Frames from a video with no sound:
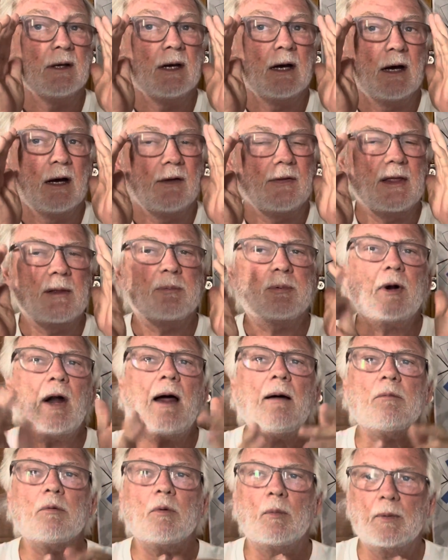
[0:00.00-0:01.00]
They
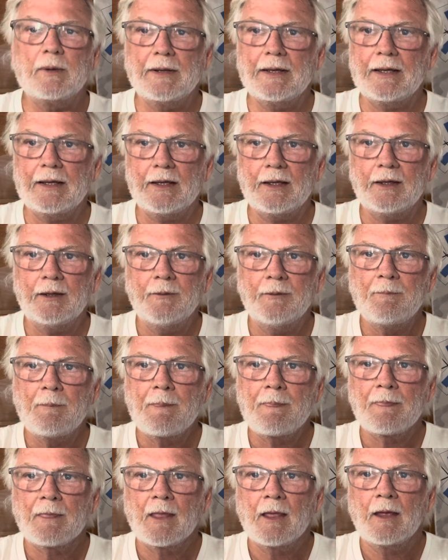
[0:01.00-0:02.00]
probably,
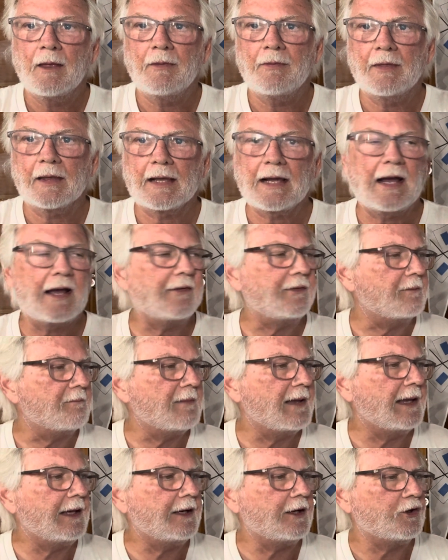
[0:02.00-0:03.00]
the guy that
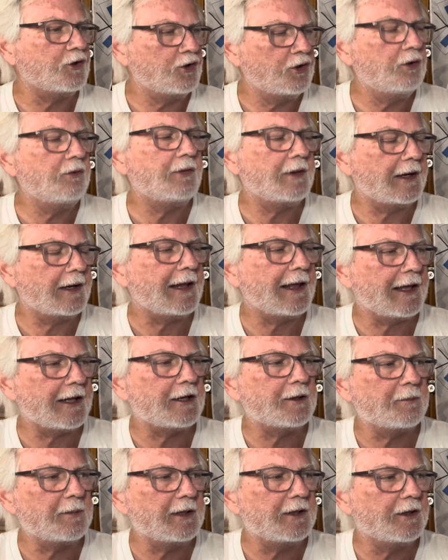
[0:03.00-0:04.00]
made it knew that it had
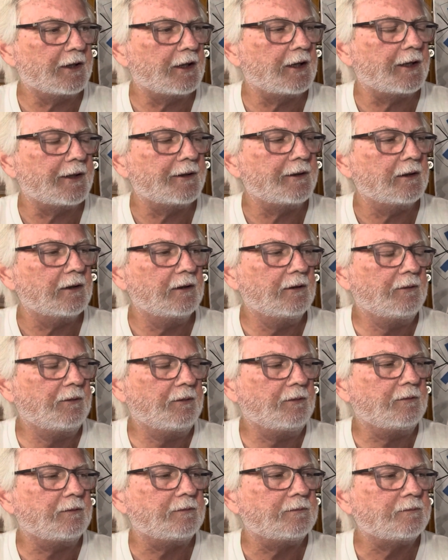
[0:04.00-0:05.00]
to be done,
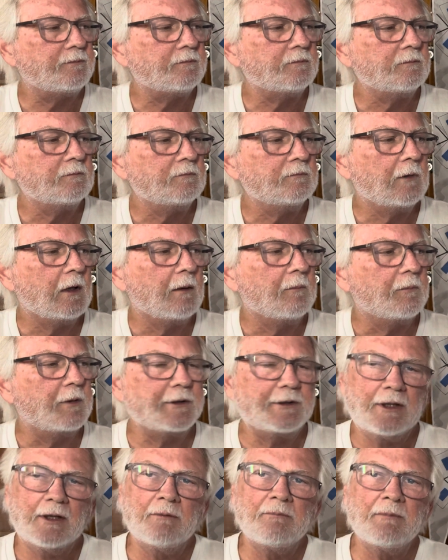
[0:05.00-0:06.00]

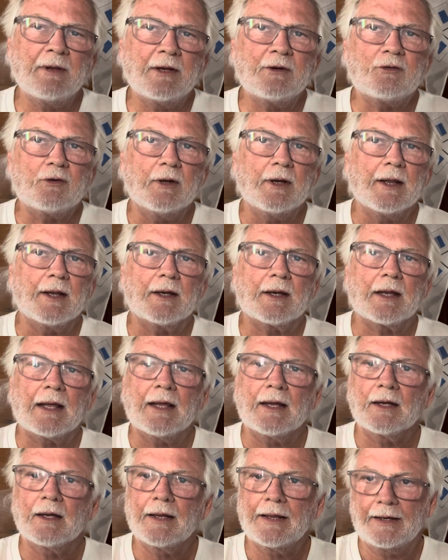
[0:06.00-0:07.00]
but didn't mention it
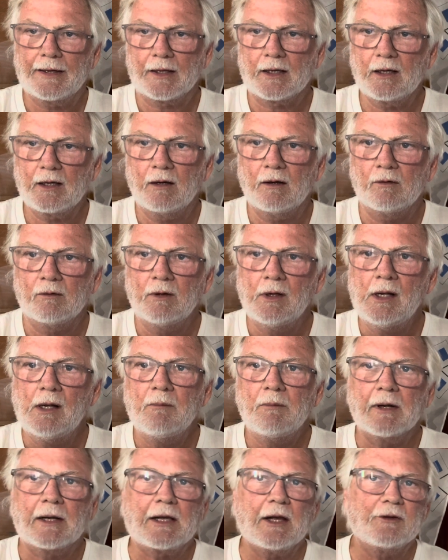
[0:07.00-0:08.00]
and let it go
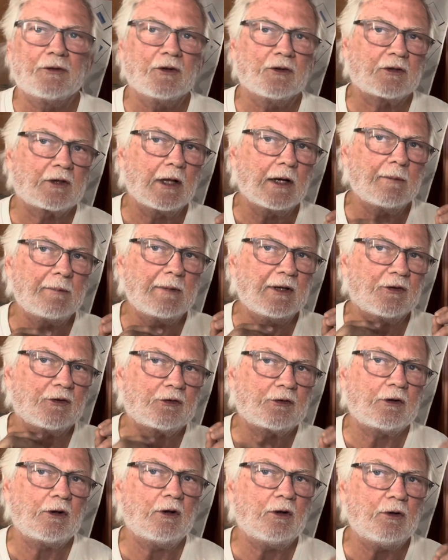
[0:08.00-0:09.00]
because it's going to be
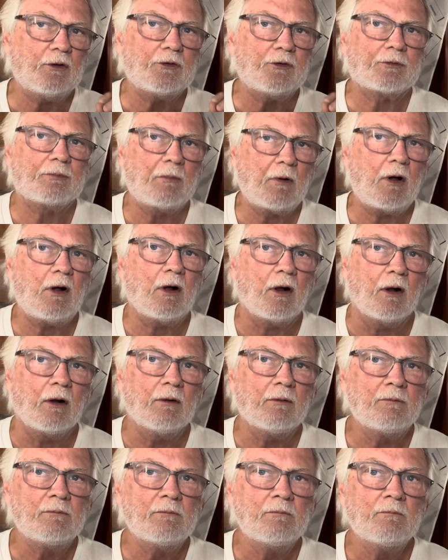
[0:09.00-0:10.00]
so
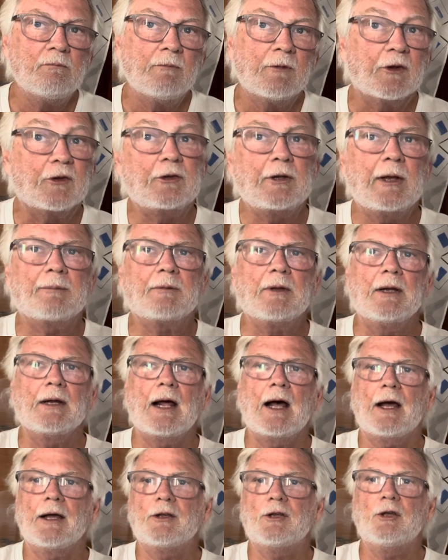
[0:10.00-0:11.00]
small, except in
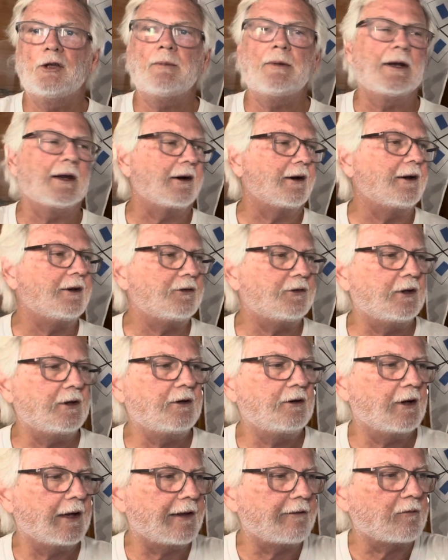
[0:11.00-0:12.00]
high humid areas, then
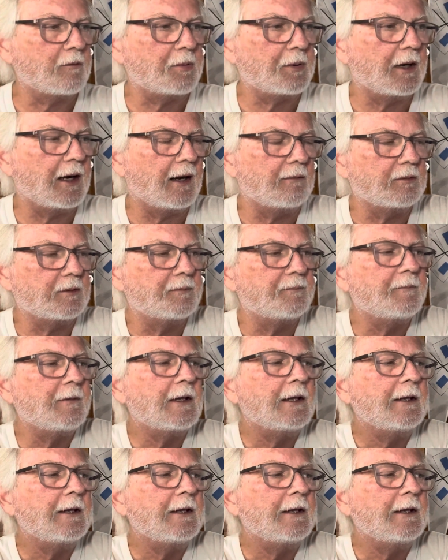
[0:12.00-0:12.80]
you'll have a problem.